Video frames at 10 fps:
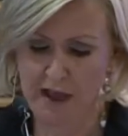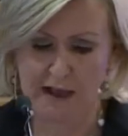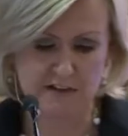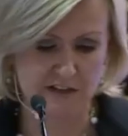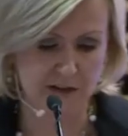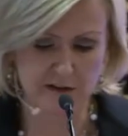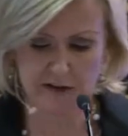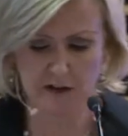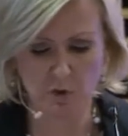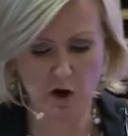And
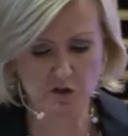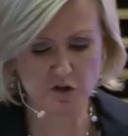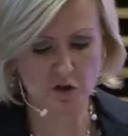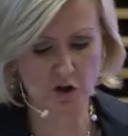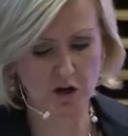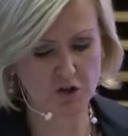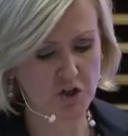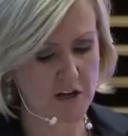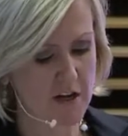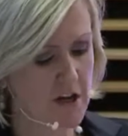secondly, we're also
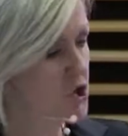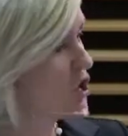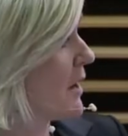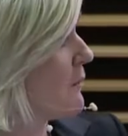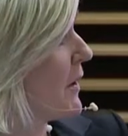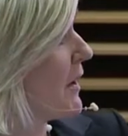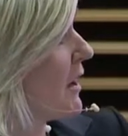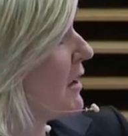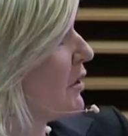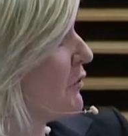launching Shaping
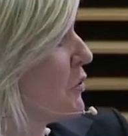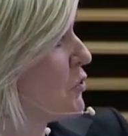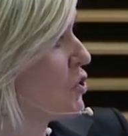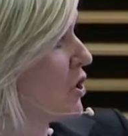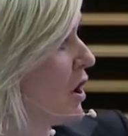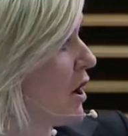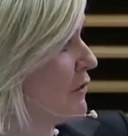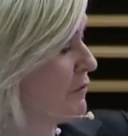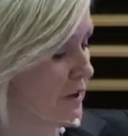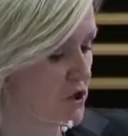the Future
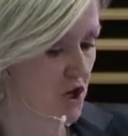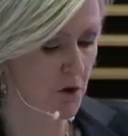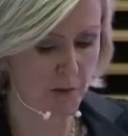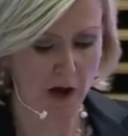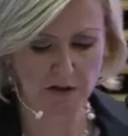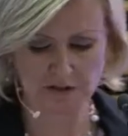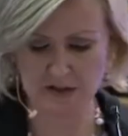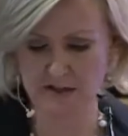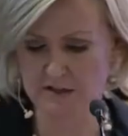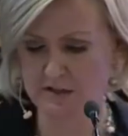of
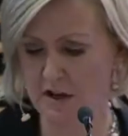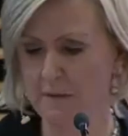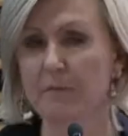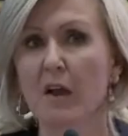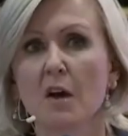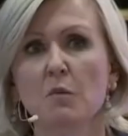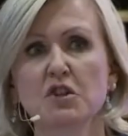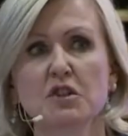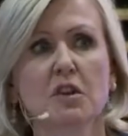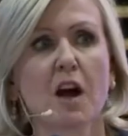Geopolitics,
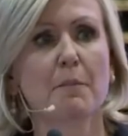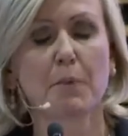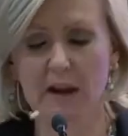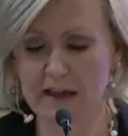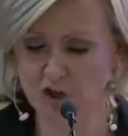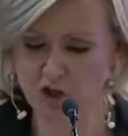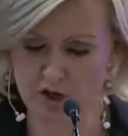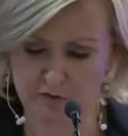which is a compilation